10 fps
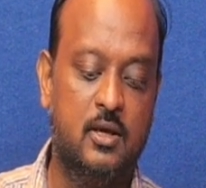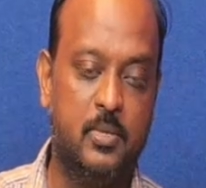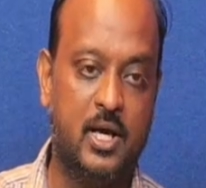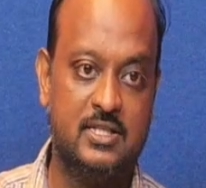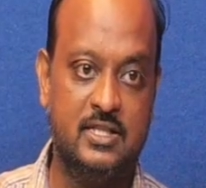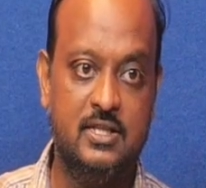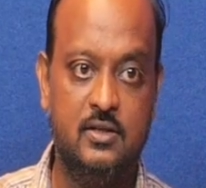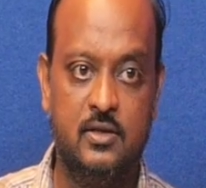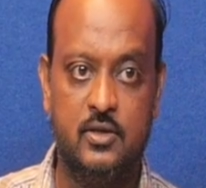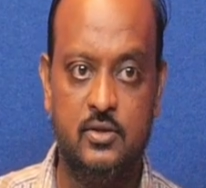passing
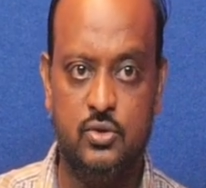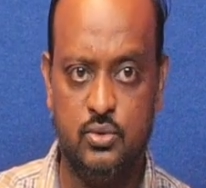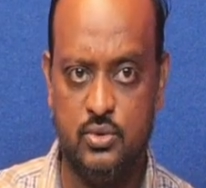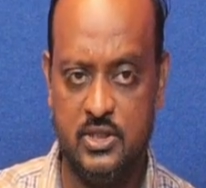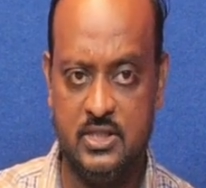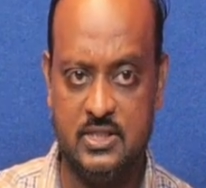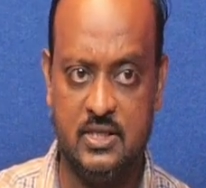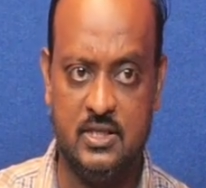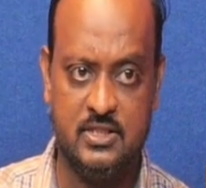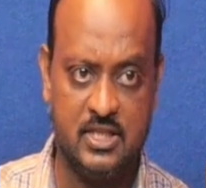through these
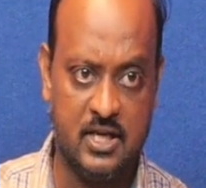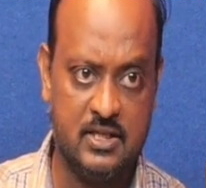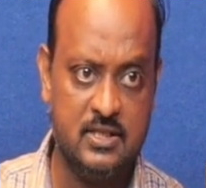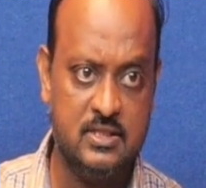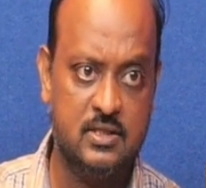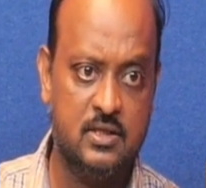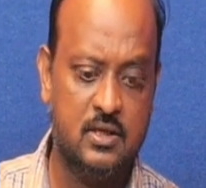channels,